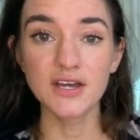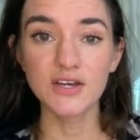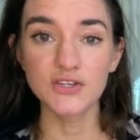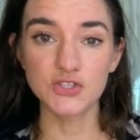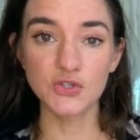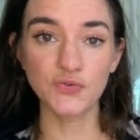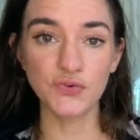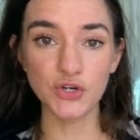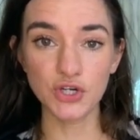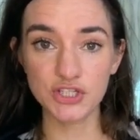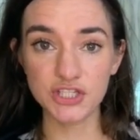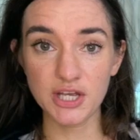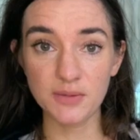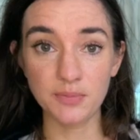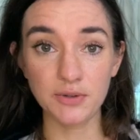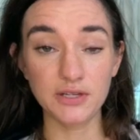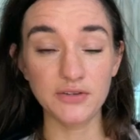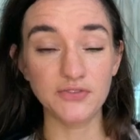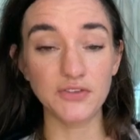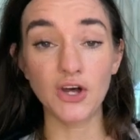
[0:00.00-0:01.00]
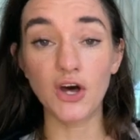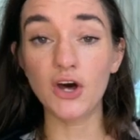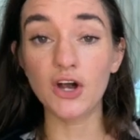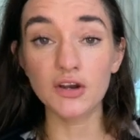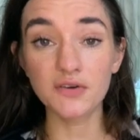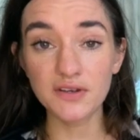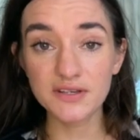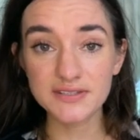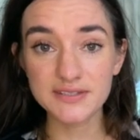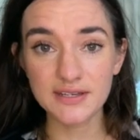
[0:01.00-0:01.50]
So for example, if the
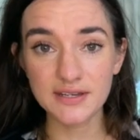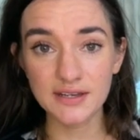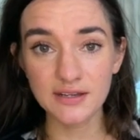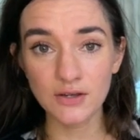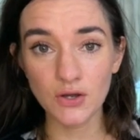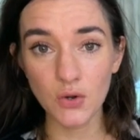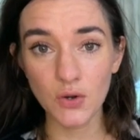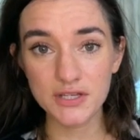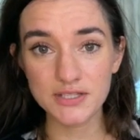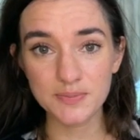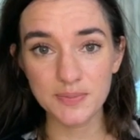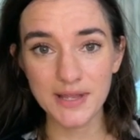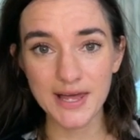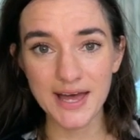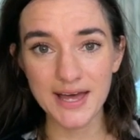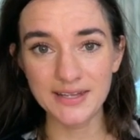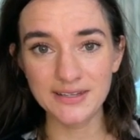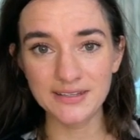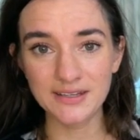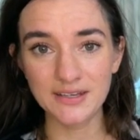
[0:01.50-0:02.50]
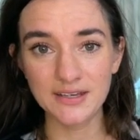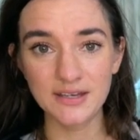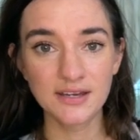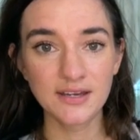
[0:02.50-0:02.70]
harvest didn't go as planned,